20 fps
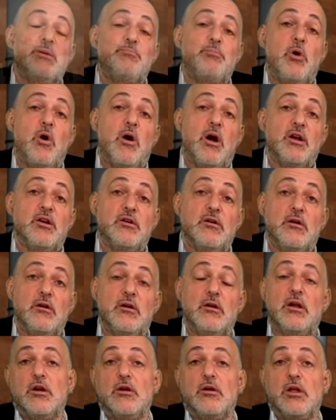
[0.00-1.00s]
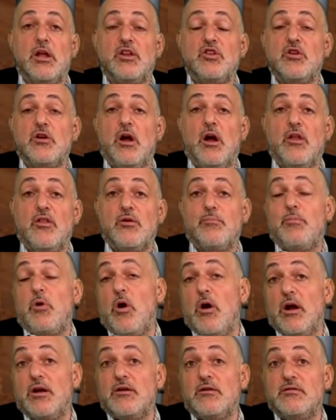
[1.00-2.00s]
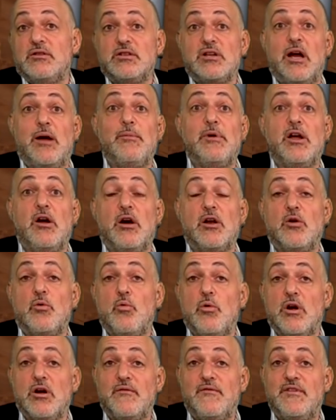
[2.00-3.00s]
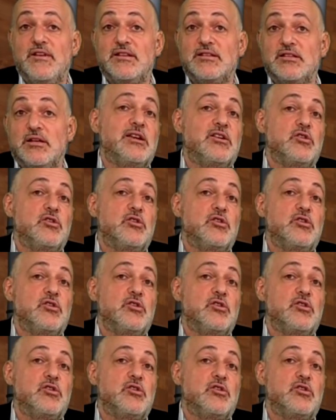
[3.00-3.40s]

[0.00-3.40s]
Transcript: partner and your other partner is coming on a work visa.